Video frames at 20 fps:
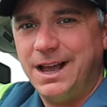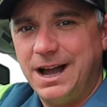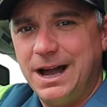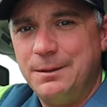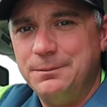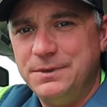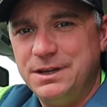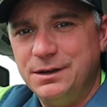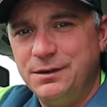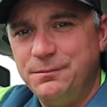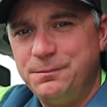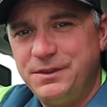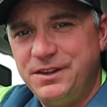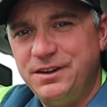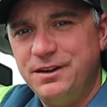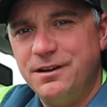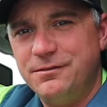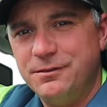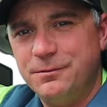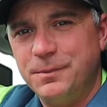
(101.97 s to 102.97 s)
I'm
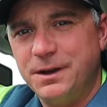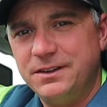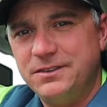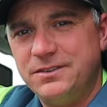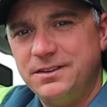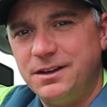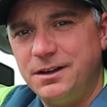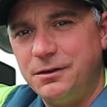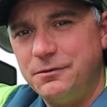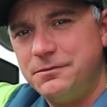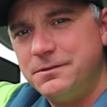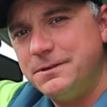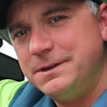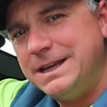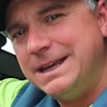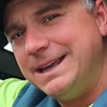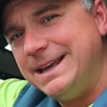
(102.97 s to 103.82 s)
guilty of it myself.